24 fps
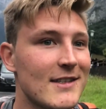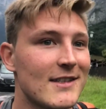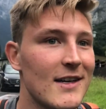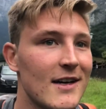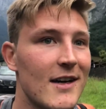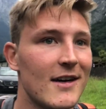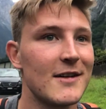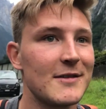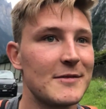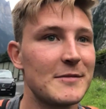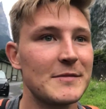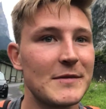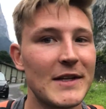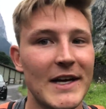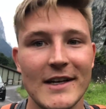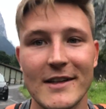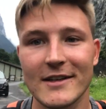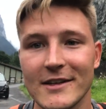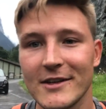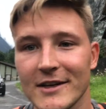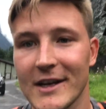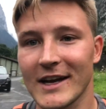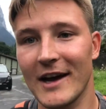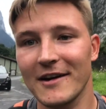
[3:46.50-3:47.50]
like
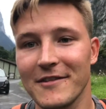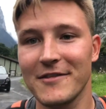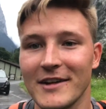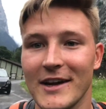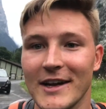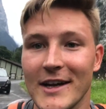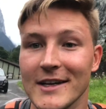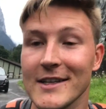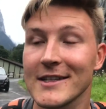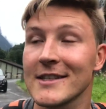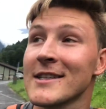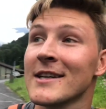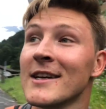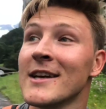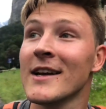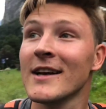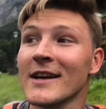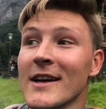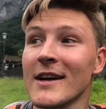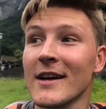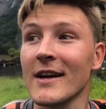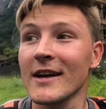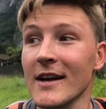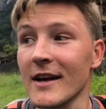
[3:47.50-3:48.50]
little cafes.
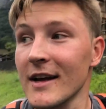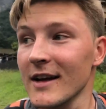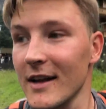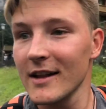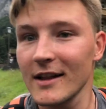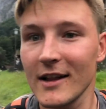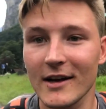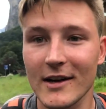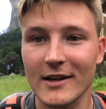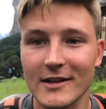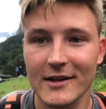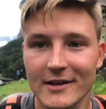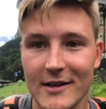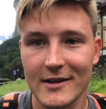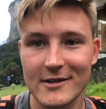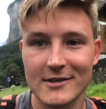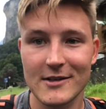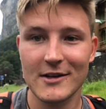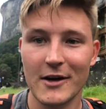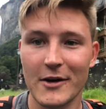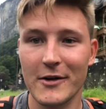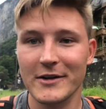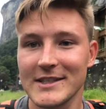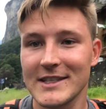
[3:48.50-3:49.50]
Luckily, there's
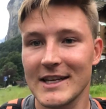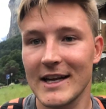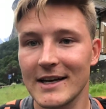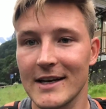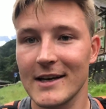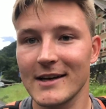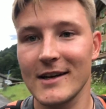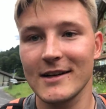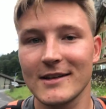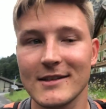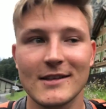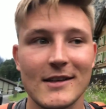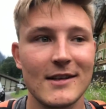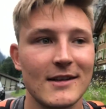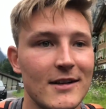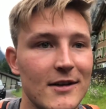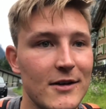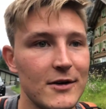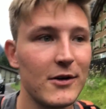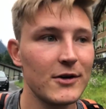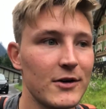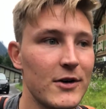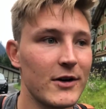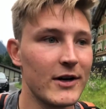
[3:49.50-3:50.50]
always editing to
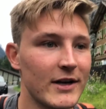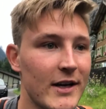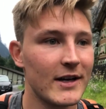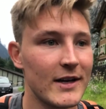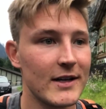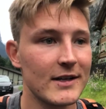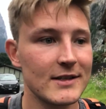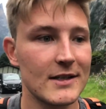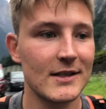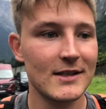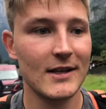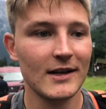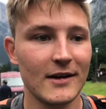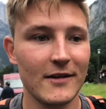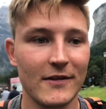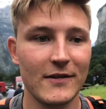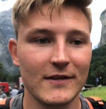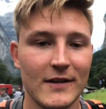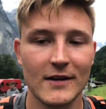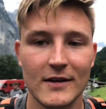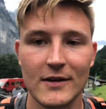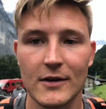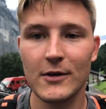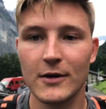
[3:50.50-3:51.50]
do and stuff to
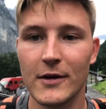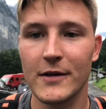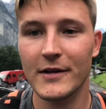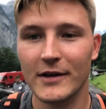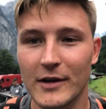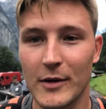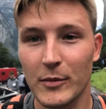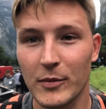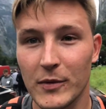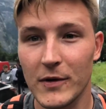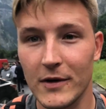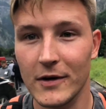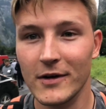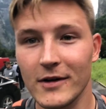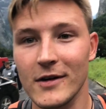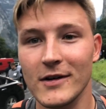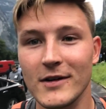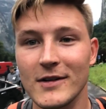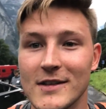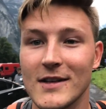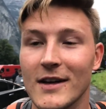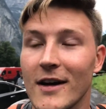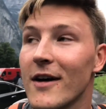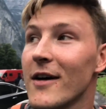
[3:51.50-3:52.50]
do on the computer,
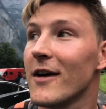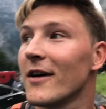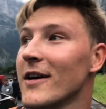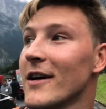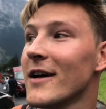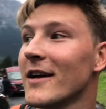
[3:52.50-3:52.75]
so